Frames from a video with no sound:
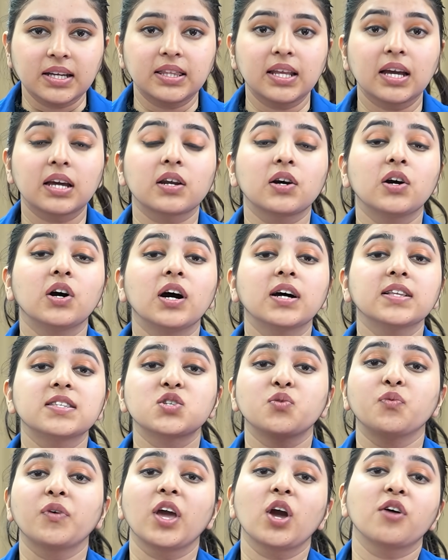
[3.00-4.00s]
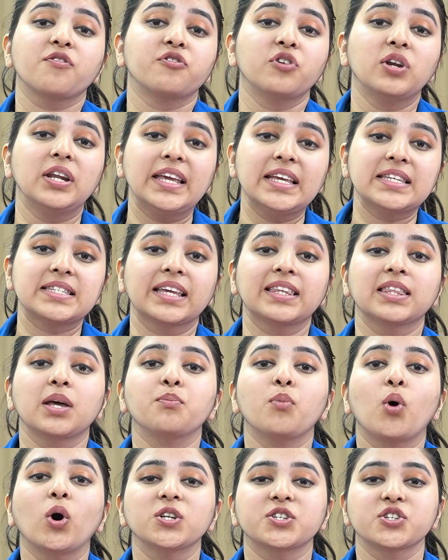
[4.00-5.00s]
They're Earth's way of releasing the
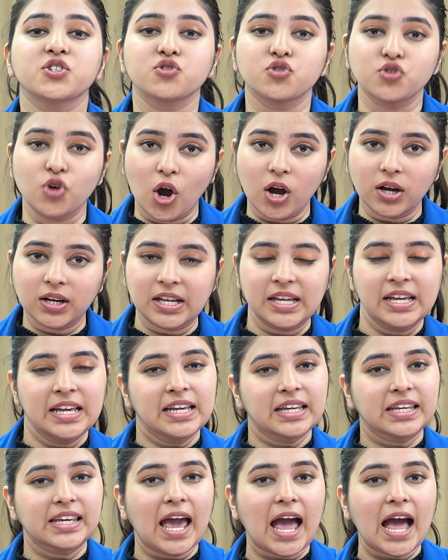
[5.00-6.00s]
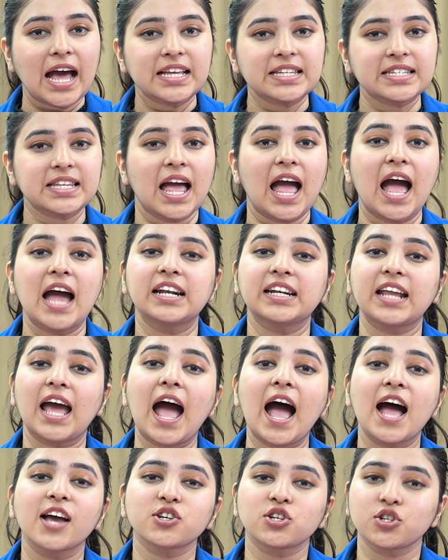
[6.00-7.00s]
molten rock, gas and
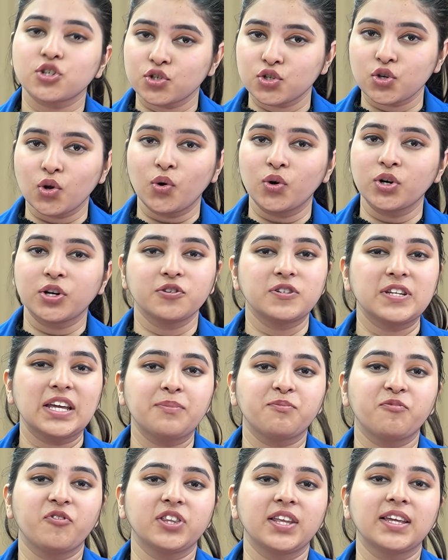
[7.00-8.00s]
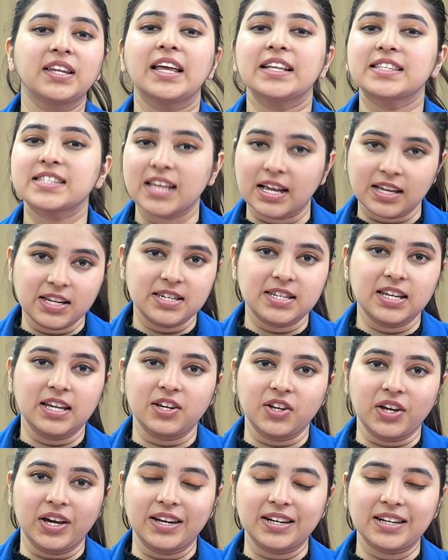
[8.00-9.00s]
ash stored deep within its
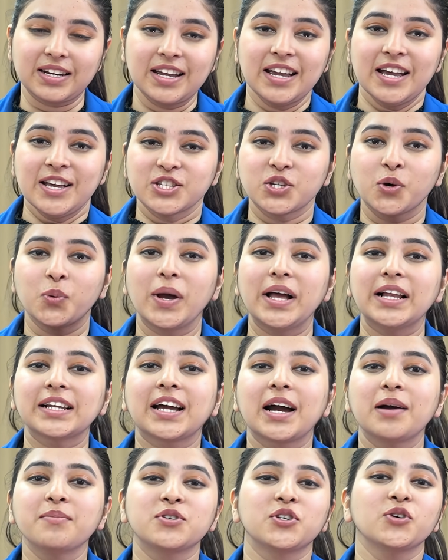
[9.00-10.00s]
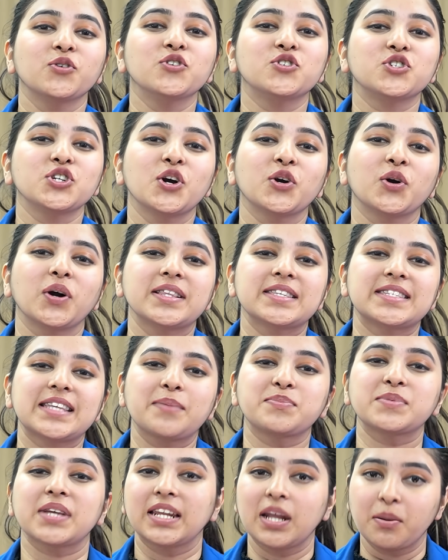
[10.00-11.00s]
interior. So welcome to
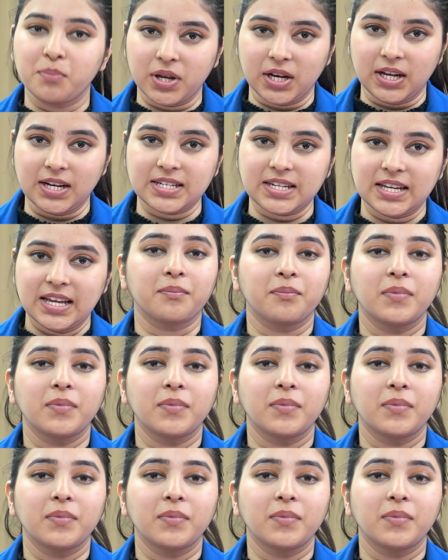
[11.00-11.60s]
Concepts in a minute.